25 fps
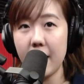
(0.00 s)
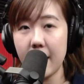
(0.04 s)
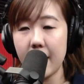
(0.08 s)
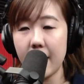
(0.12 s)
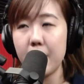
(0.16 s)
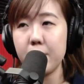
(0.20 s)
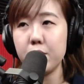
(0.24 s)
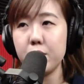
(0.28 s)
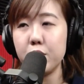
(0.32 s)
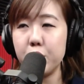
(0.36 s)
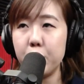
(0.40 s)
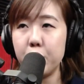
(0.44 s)

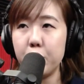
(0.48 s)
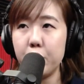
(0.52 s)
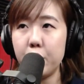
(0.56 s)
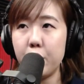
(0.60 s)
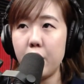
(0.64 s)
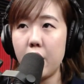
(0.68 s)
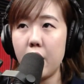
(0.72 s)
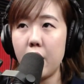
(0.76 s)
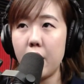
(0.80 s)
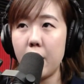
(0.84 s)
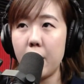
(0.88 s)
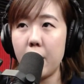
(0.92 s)
Yeah.
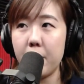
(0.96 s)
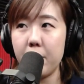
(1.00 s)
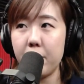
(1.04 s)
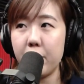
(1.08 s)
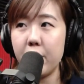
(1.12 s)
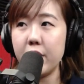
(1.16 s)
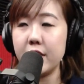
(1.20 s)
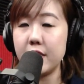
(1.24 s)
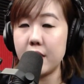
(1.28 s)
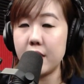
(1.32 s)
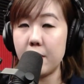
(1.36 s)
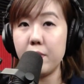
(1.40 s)
So
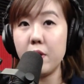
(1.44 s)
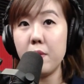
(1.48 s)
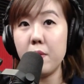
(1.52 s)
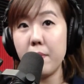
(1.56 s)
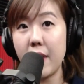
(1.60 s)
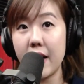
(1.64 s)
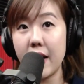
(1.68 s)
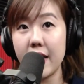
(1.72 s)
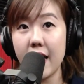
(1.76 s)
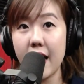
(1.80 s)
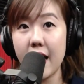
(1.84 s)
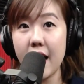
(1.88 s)
for example,
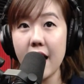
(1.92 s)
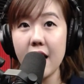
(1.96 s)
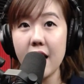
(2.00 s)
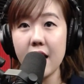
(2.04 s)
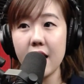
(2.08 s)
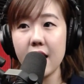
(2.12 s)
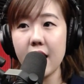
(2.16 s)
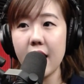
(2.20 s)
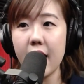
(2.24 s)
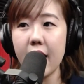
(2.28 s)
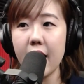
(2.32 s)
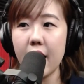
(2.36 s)
Maya,
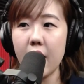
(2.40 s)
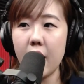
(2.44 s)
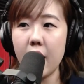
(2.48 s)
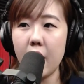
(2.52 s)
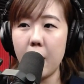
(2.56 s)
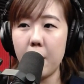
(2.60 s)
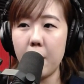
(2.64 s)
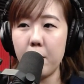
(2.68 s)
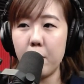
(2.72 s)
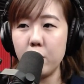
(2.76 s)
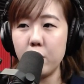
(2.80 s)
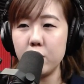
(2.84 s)
like
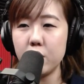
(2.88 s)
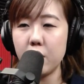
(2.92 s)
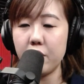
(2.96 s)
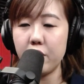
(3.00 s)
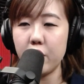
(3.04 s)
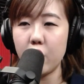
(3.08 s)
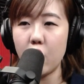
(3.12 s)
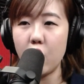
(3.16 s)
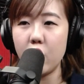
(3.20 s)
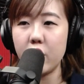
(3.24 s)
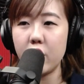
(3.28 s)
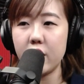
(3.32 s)
most of
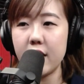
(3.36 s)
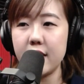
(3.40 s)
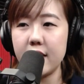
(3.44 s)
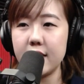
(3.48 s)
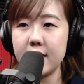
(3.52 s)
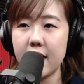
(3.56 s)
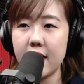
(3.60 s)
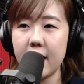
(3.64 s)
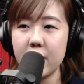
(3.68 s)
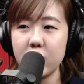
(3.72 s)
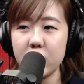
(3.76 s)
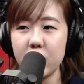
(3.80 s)
her
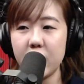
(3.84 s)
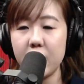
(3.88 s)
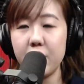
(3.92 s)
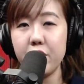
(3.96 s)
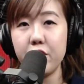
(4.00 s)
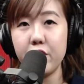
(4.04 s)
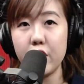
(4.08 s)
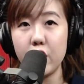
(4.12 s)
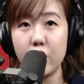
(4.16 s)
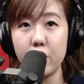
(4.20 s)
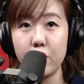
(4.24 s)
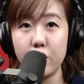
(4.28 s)
contents are actually
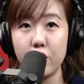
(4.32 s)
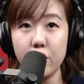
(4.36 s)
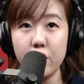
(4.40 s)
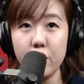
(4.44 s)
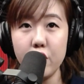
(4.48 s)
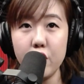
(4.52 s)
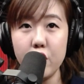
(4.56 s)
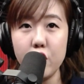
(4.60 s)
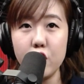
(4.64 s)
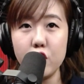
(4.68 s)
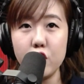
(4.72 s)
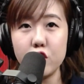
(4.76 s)
video.
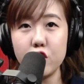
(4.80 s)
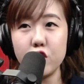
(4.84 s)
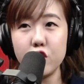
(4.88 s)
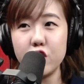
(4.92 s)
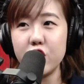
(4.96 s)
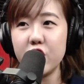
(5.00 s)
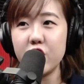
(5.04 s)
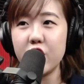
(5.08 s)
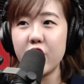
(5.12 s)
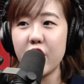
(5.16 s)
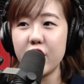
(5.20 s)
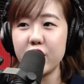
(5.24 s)
So
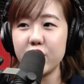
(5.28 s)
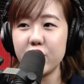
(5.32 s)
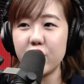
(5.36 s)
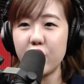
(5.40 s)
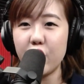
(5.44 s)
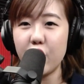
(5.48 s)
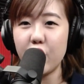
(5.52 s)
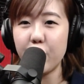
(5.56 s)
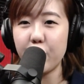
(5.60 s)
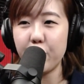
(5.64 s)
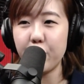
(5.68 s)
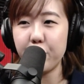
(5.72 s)
she does a
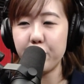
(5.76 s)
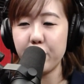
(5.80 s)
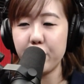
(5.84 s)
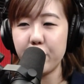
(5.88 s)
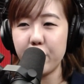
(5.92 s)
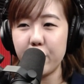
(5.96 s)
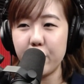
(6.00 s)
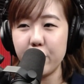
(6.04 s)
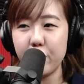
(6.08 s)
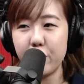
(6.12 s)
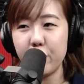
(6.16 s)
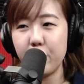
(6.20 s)
lot of
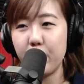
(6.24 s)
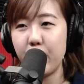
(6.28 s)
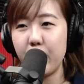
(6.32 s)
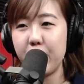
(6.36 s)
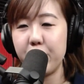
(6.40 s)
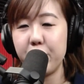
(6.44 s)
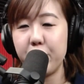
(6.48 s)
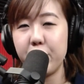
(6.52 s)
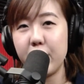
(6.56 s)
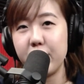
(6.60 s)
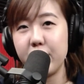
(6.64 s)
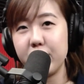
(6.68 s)
what
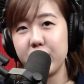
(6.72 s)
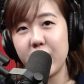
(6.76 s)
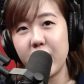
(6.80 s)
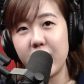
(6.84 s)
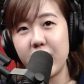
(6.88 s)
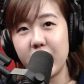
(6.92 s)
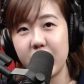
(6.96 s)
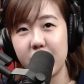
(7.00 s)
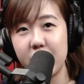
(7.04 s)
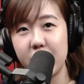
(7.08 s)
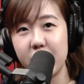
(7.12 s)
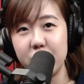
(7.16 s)
a fluff
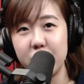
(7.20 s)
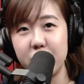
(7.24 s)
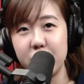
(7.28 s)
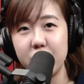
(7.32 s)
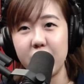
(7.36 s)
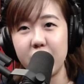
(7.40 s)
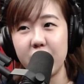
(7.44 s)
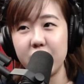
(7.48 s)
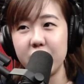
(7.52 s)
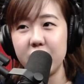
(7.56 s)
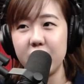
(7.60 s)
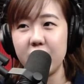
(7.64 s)
challenge. She
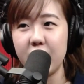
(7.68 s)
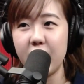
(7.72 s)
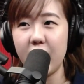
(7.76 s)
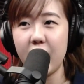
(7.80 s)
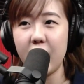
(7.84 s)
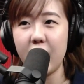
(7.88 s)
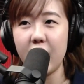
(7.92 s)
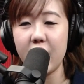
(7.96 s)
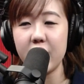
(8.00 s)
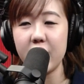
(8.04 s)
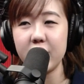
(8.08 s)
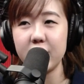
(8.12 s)
does the
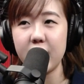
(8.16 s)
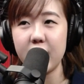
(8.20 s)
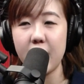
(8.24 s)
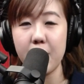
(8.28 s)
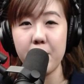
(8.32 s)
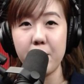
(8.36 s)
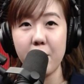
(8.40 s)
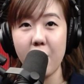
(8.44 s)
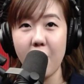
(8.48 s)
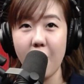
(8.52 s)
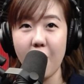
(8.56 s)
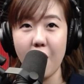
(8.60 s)

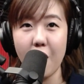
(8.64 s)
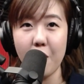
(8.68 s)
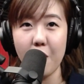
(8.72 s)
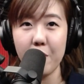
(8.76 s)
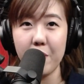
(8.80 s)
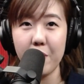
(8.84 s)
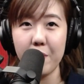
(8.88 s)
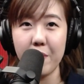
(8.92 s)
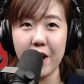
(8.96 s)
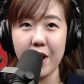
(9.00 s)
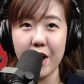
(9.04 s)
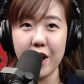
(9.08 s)
ASMR,
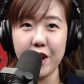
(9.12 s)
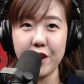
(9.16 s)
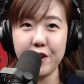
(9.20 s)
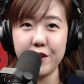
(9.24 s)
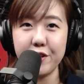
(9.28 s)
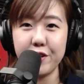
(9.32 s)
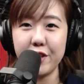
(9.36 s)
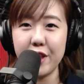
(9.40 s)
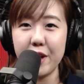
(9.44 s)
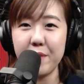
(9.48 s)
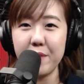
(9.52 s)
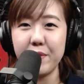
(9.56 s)
whereby
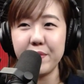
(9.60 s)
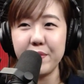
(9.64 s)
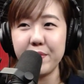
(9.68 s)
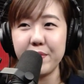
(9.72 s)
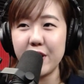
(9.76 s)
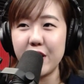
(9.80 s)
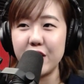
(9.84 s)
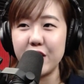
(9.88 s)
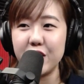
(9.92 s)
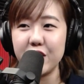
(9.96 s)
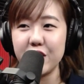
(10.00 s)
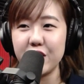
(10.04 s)
like
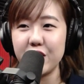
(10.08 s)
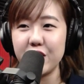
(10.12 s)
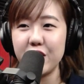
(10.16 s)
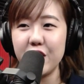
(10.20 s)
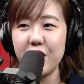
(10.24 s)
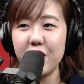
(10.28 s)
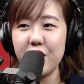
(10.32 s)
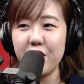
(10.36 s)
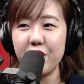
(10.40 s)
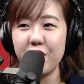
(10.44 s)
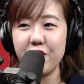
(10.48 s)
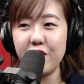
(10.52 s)
people are
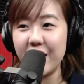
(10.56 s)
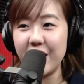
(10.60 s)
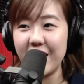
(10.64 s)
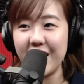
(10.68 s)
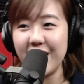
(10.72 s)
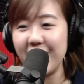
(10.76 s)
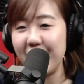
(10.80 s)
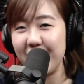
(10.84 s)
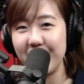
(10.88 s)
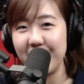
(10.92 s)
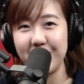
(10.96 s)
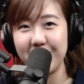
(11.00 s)
just
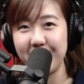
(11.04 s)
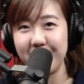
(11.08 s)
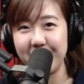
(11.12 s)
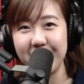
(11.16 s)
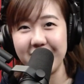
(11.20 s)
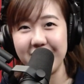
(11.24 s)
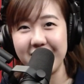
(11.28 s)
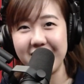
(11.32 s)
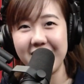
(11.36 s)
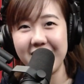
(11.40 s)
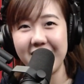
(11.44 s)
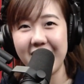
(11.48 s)
really into
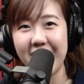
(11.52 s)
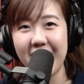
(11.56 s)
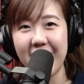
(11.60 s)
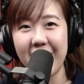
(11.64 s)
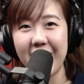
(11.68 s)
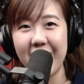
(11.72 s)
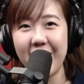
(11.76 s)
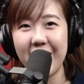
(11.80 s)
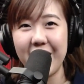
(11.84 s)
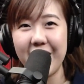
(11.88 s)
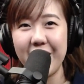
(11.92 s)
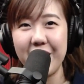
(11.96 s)
it,
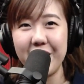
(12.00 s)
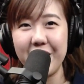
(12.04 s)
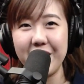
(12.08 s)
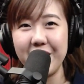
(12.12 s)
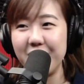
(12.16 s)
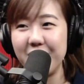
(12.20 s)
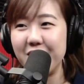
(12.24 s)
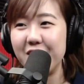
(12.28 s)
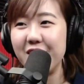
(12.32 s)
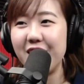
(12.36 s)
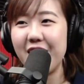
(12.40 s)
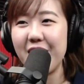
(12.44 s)
like.
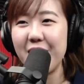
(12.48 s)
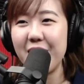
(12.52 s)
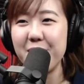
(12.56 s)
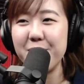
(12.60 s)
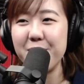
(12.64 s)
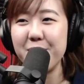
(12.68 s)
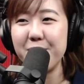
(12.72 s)
Like